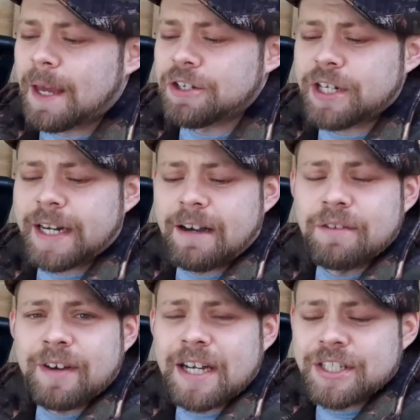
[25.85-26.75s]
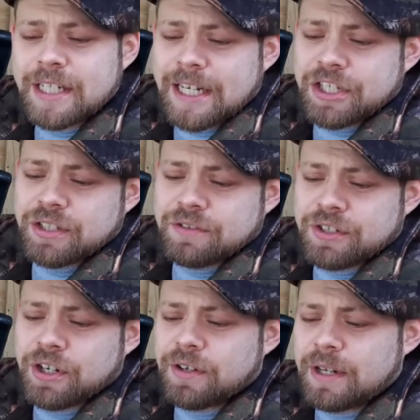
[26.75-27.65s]
and check out the vast selection of
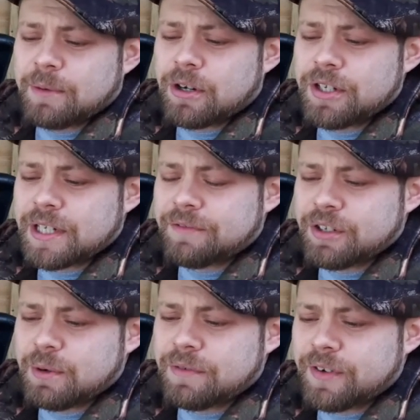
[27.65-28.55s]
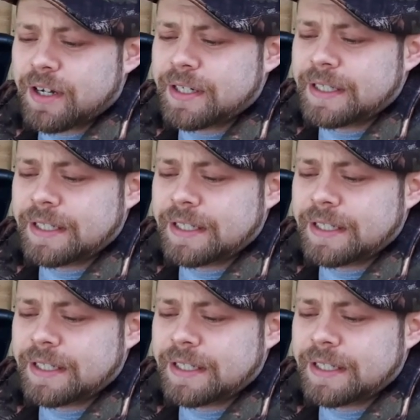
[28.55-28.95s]
stock them guys have to offer.